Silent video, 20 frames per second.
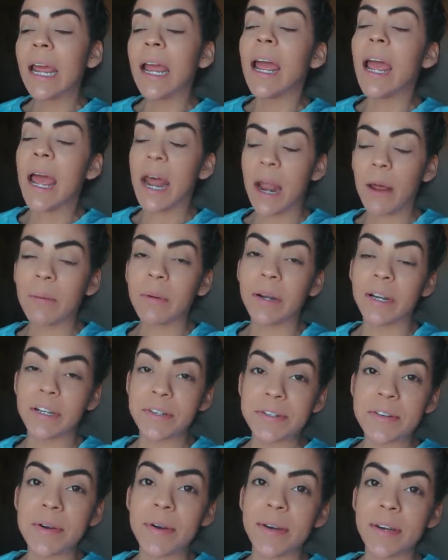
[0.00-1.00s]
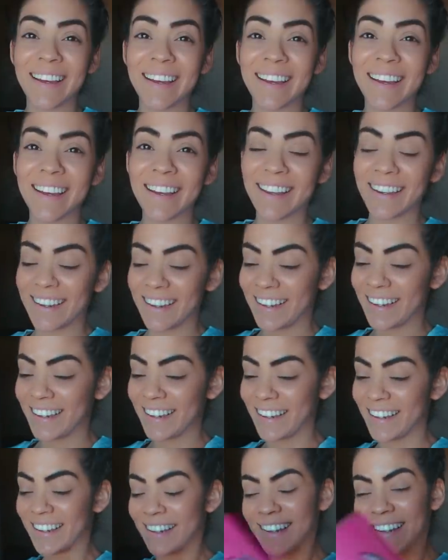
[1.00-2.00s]
and I'm gonna do it.
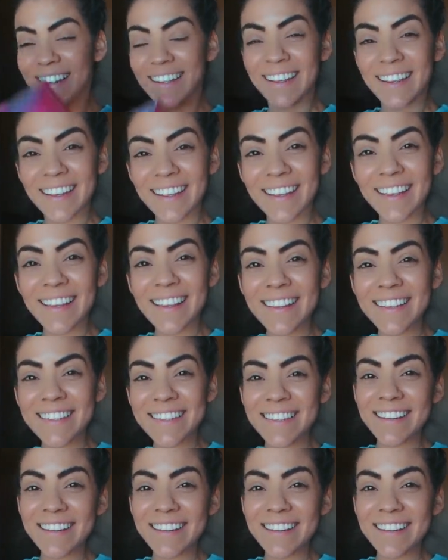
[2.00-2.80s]
This